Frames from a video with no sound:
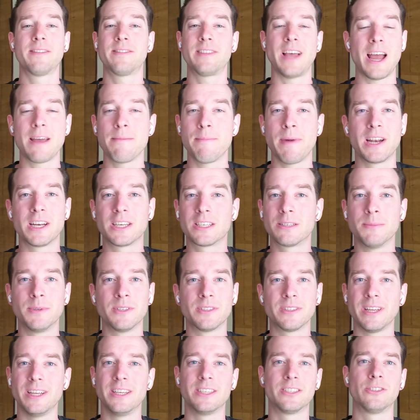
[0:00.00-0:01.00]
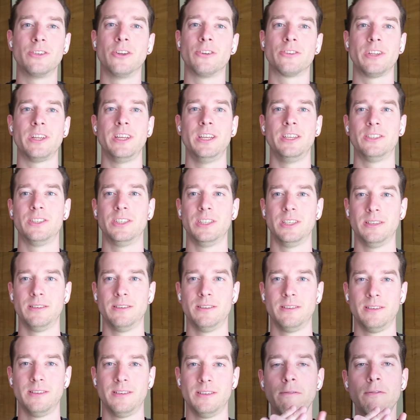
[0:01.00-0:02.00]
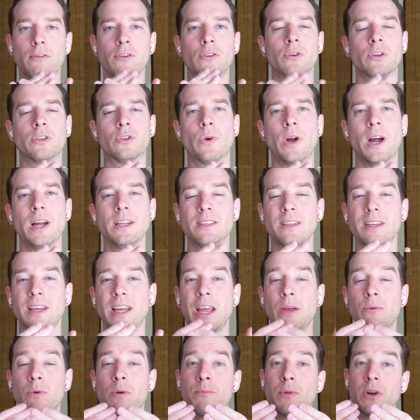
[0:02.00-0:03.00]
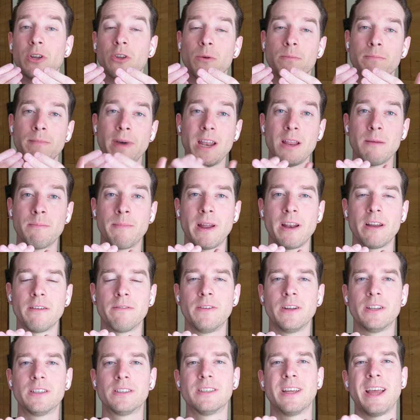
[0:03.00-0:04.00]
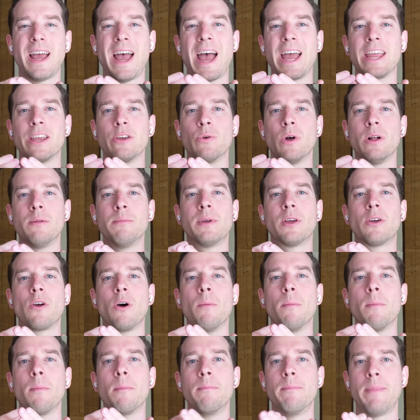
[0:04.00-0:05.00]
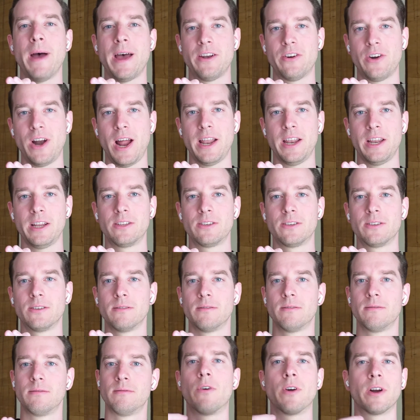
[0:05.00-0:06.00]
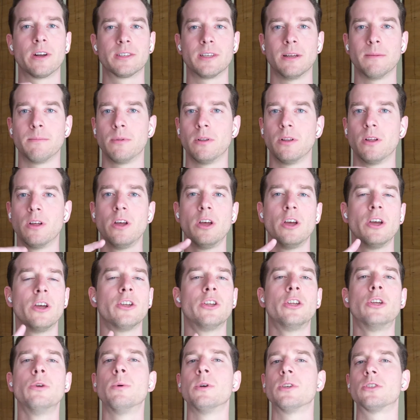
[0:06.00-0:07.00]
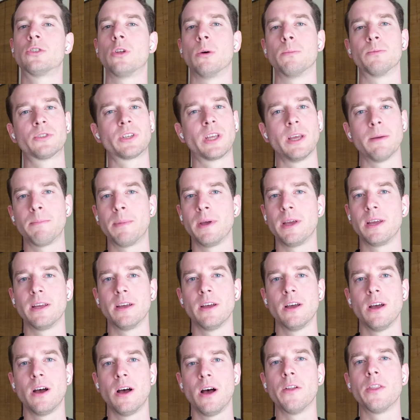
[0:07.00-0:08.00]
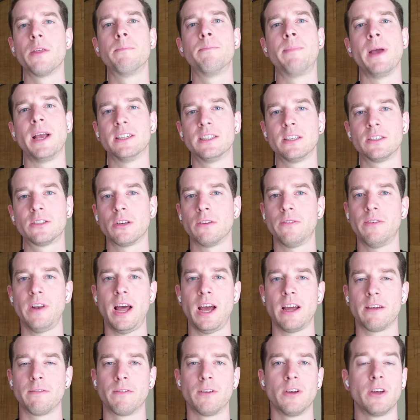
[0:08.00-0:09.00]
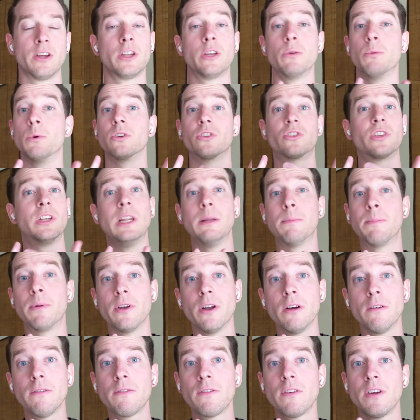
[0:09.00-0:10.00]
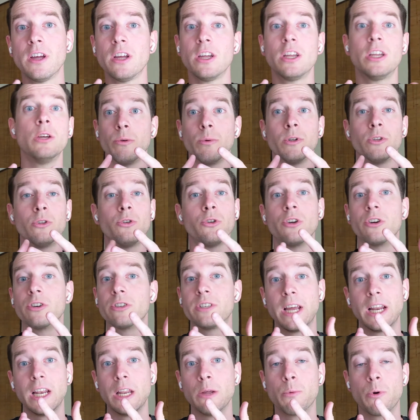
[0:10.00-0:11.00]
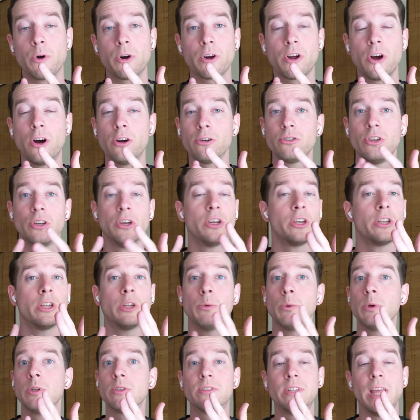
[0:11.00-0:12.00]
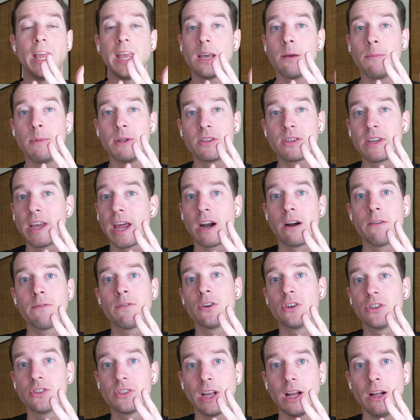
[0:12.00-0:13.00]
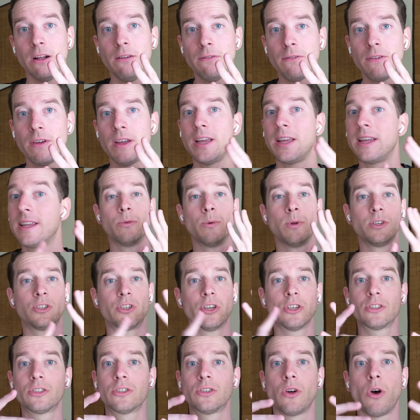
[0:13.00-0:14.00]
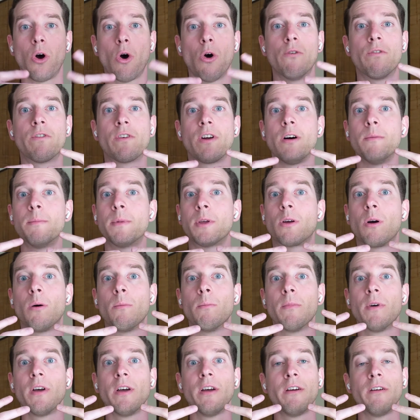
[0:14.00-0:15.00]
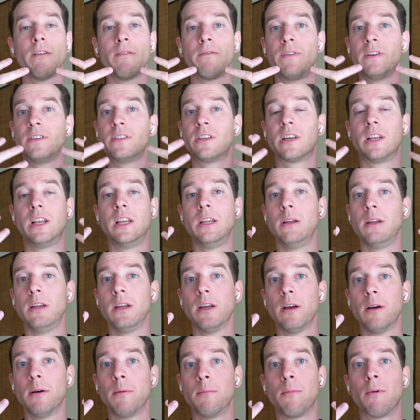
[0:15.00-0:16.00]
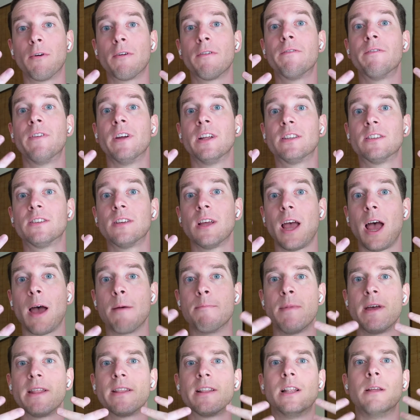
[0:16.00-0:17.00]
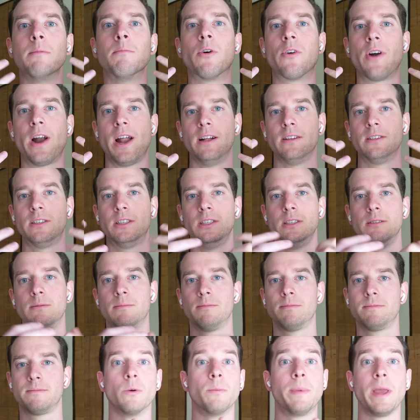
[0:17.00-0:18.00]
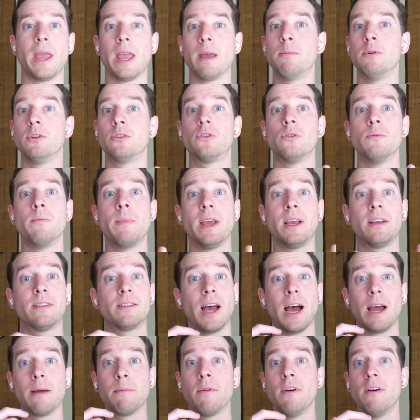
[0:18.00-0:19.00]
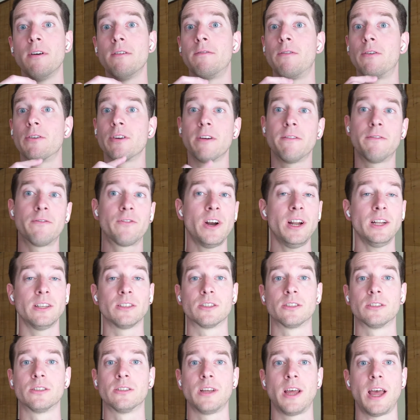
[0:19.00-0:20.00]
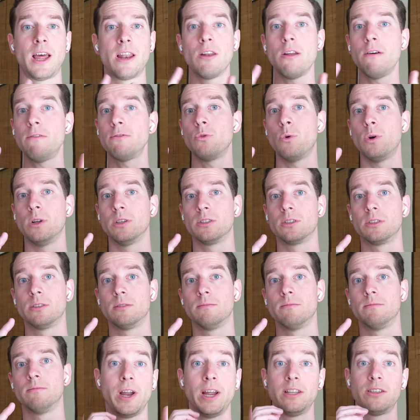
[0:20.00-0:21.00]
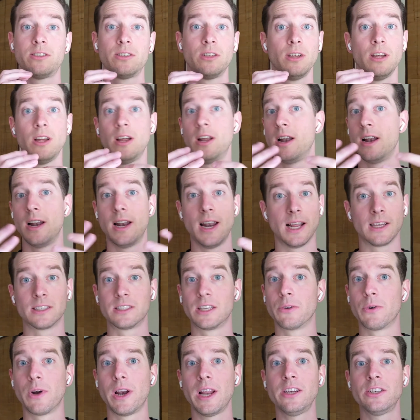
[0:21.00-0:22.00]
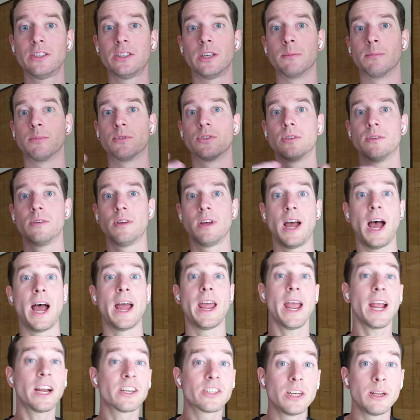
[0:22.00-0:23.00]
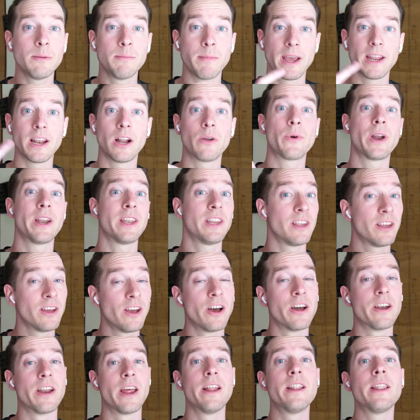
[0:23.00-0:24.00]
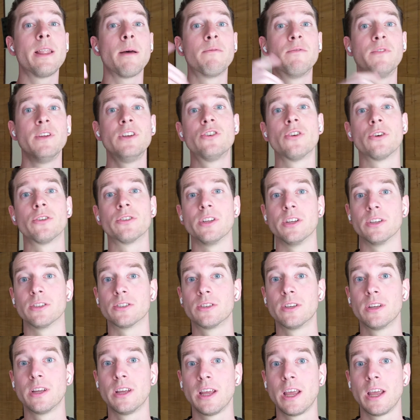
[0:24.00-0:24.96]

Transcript: and time management is not easy. If you do it right, it will bring you many benefits and you will become better at it. For example, you will stop skipping all the basics of life. You will sleep enough. You will do your daily workout. You will take a bit care of yourself. You will just overall become physically more fit and mentally more healthy. You'll be able to make time for your friends and loved ones, create lasting relationships. I actually made already an in-depth video on this.